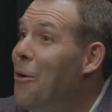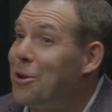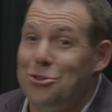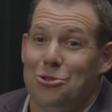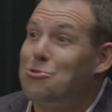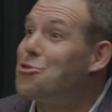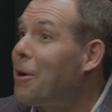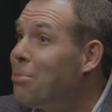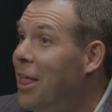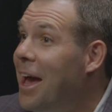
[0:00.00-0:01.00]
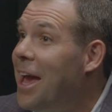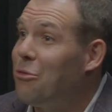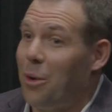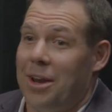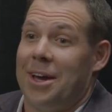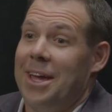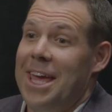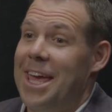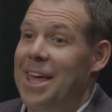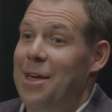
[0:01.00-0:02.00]
We're going to do some trick plays. We're going
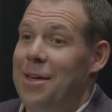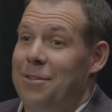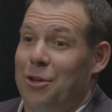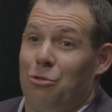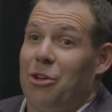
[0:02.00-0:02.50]
to,